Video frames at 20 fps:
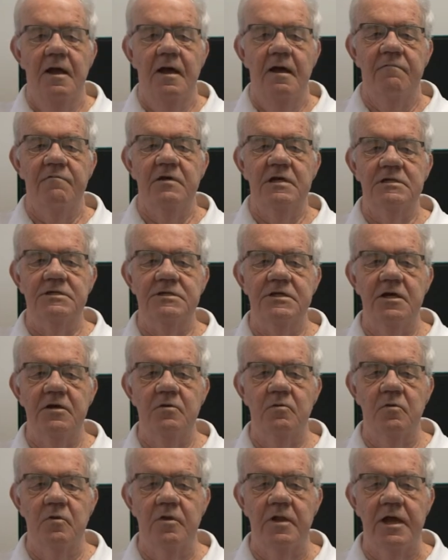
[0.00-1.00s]
Having
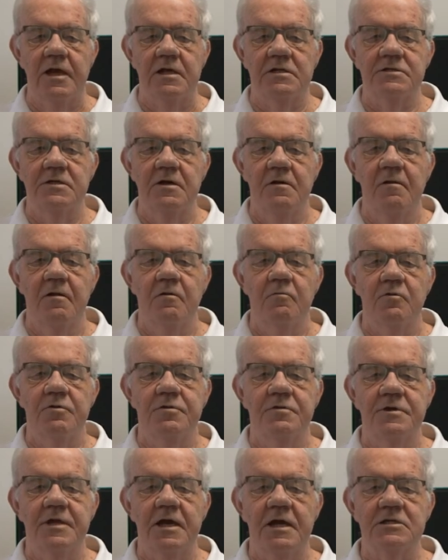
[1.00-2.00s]
said all that,
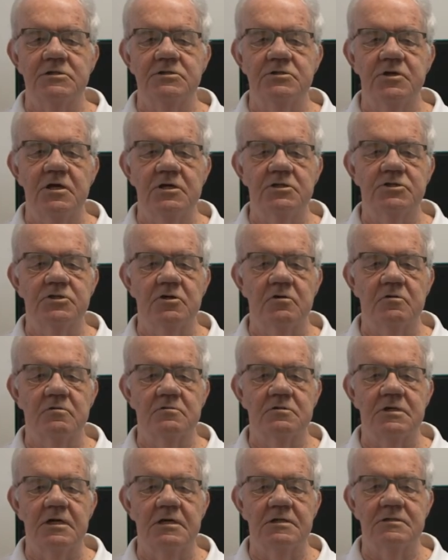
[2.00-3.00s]
with tax
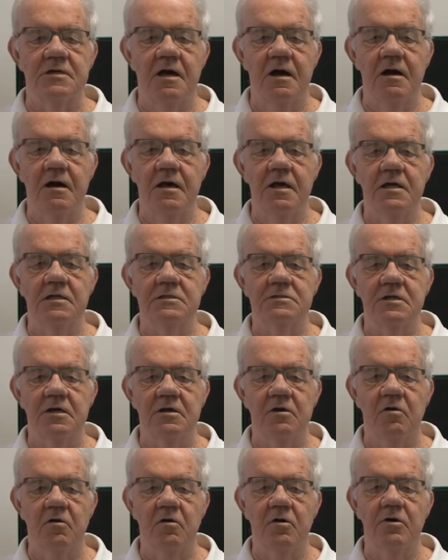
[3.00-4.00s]
thresholds as high as
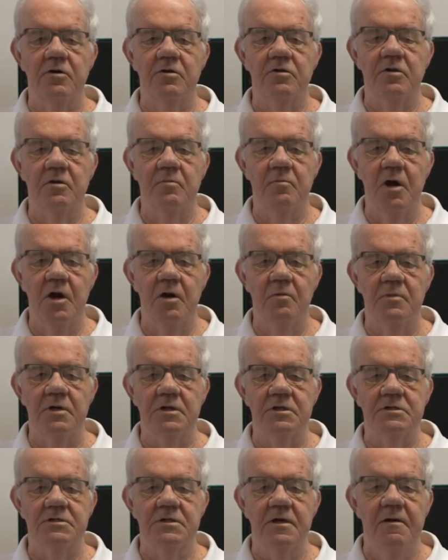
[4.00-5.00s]
they are at the
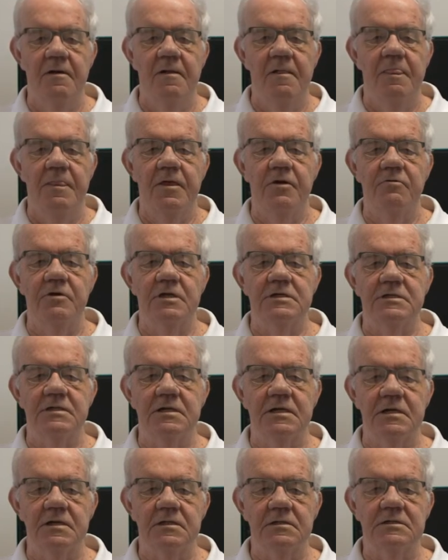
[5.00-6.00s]
moment, there is
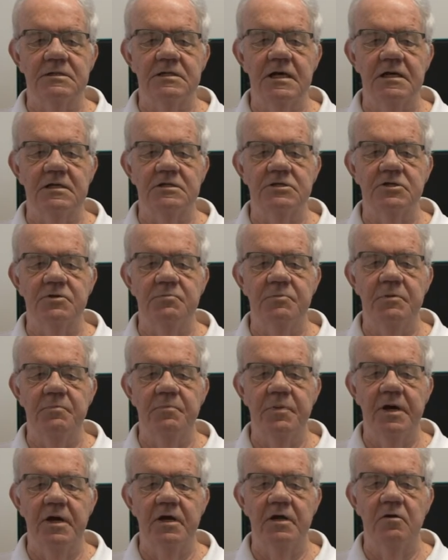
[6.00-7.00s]
little tax to be
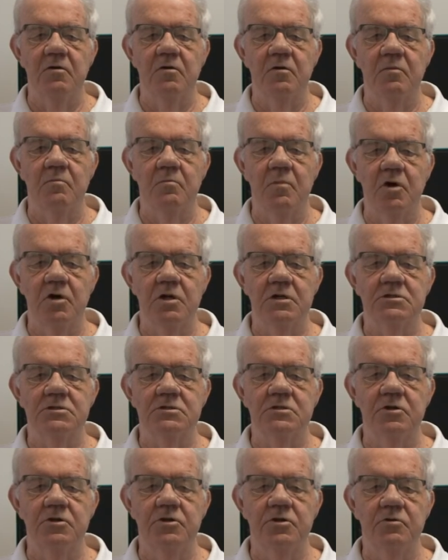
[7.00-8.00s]
paid on
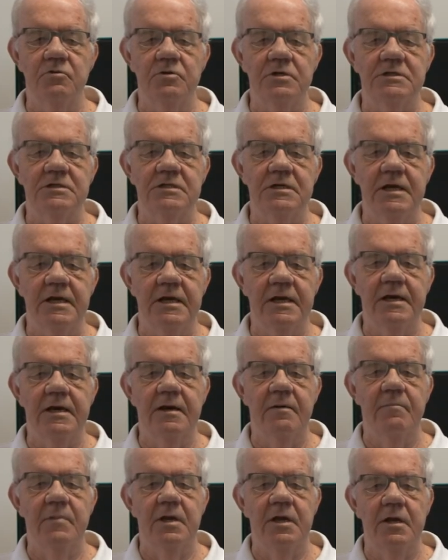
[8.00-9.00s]
modest annuity
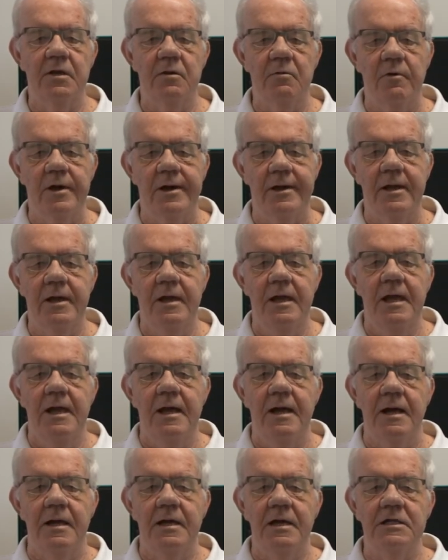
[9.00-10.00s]
income anyway,
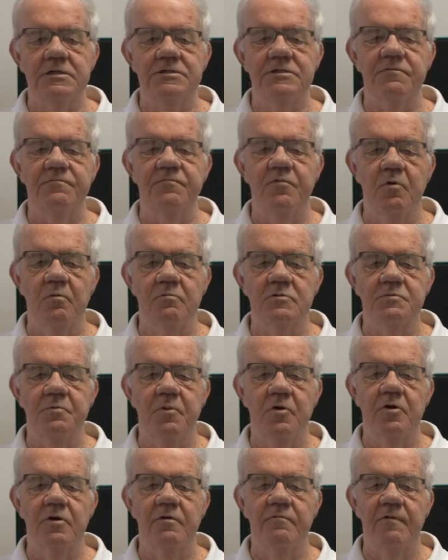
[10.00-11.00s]
unless it forms
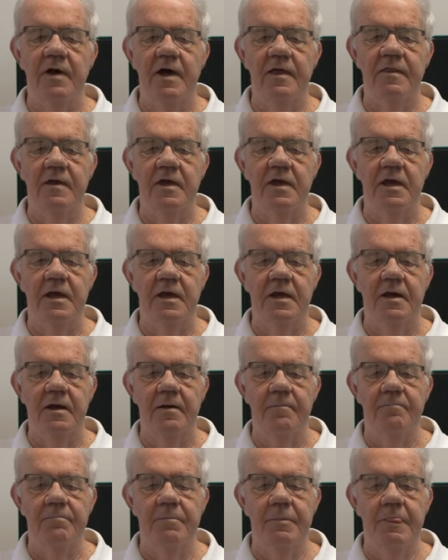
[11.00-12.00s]
part of other
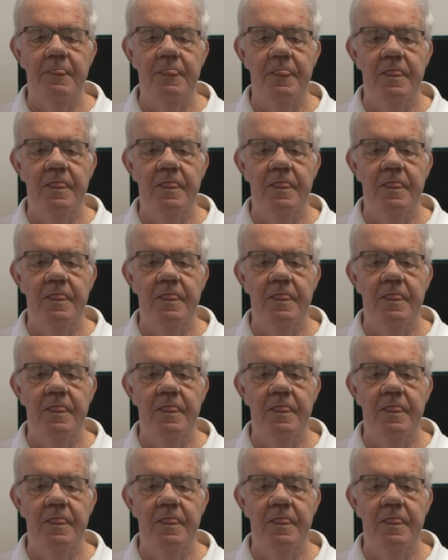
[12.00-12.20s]
income.